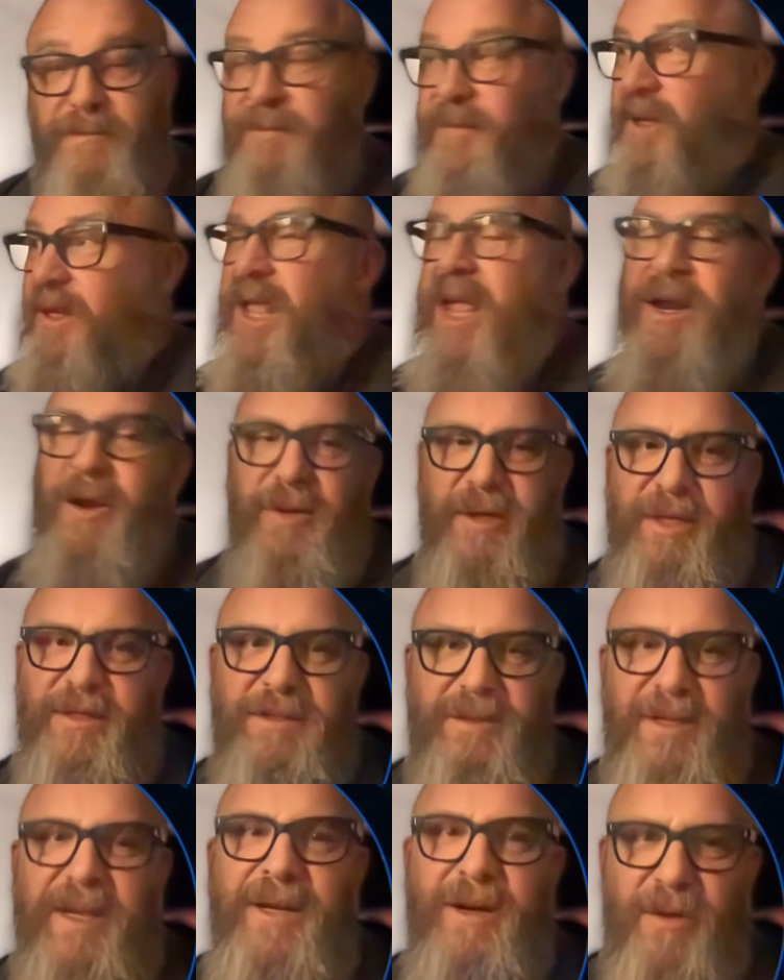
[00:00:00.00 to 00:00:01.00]
they know
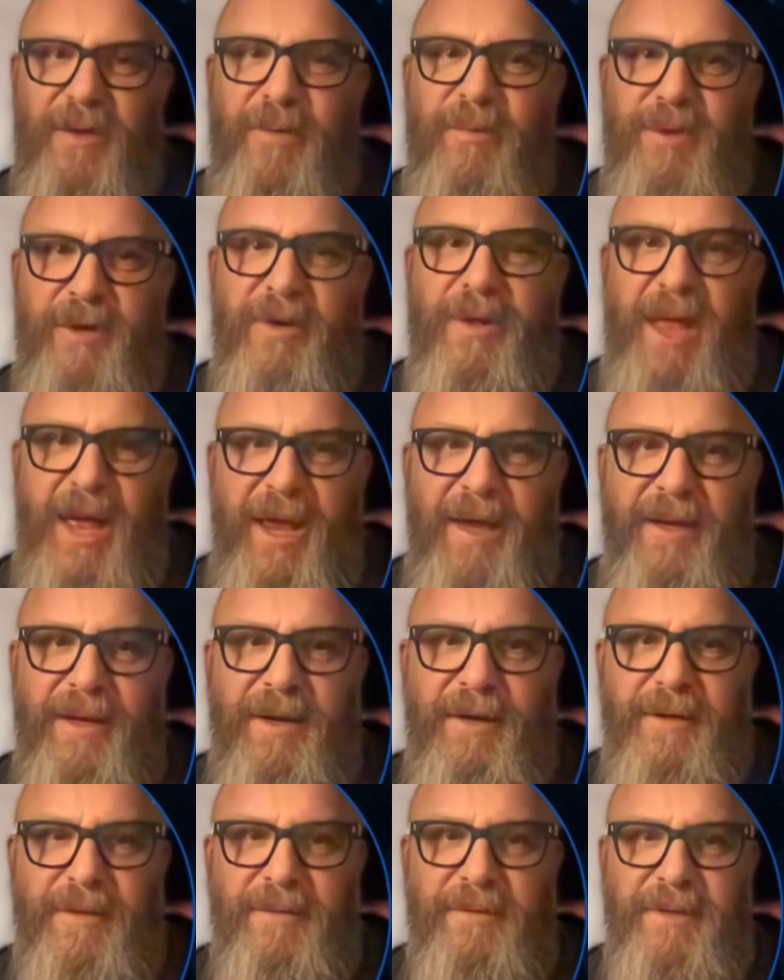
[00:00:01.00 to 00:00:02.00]
that they're lying
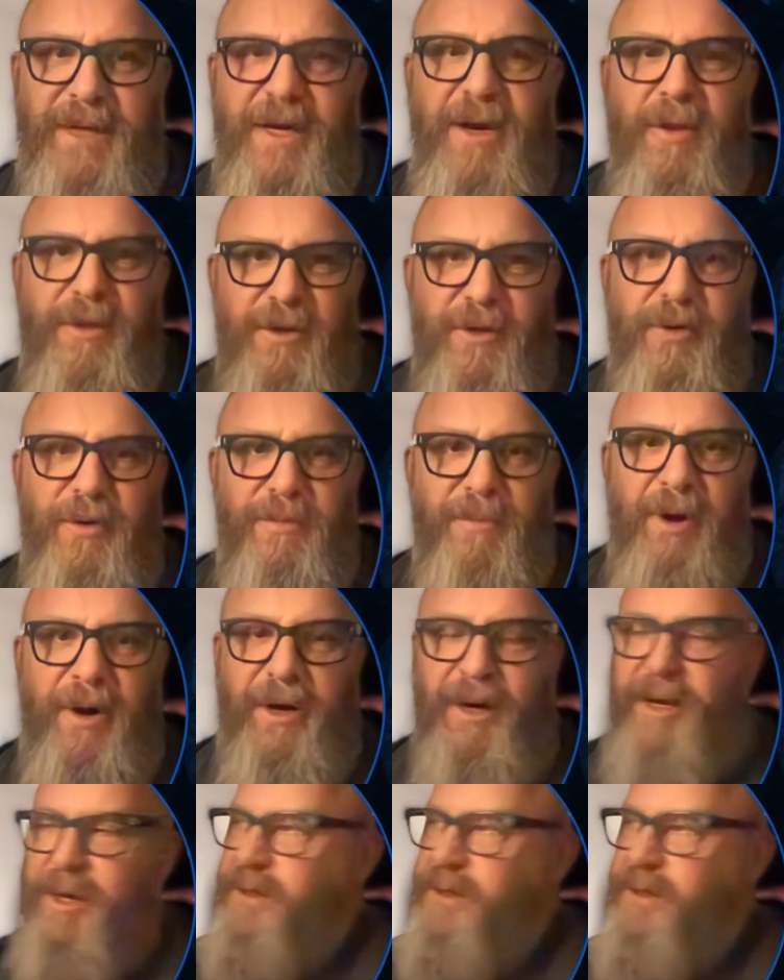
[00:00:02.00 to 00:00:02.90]
here. They know they're doing marketing